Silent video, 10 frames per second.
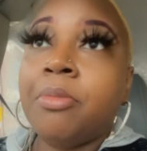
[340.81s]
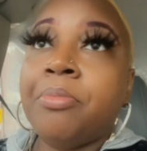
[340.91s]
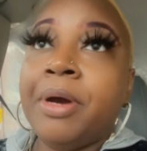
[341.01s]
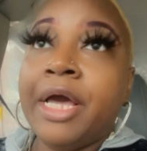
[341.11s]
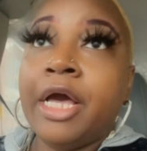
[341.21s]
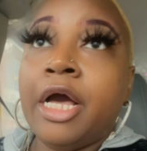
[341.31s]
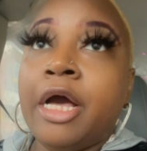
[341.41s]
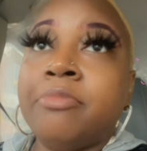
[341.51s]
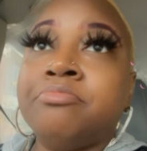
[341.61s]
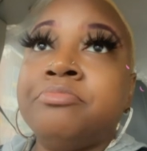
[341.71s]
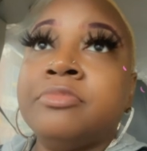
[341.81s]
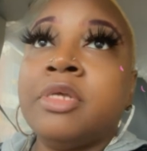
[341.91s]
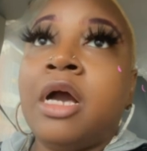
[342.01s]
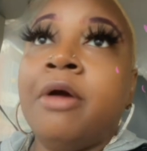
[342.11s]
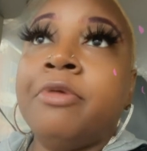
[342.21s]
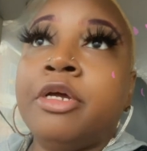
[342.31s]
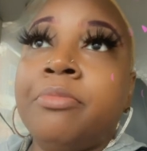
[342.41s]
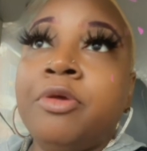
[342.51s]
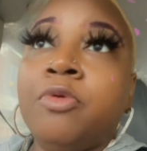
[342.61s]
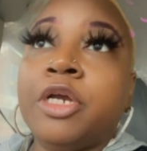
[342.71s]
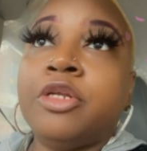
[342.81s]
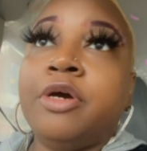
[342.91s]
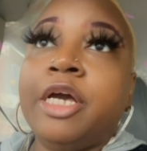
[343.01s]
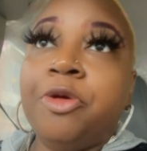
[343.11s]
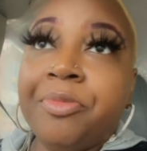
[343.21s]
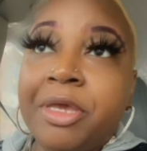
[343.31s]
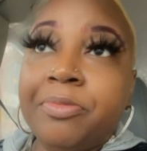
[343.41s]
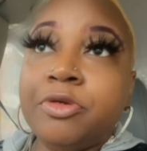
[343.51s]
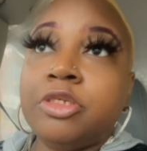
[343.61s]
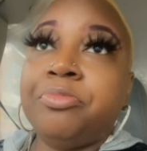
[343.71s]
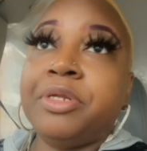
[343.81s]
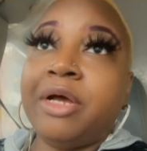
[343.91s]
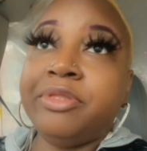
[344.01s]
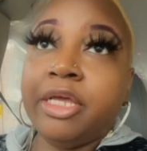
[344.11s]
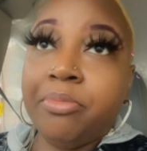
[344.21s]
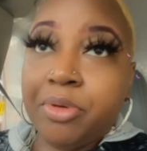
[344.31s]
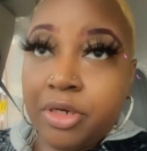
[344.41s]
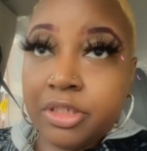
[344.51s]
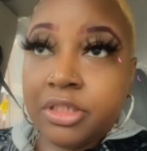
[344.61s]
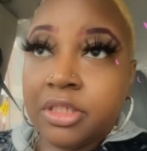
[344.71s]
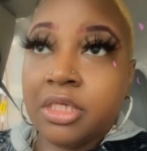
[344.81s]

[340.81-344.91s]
But I'm going to be working on helping people to put out their books,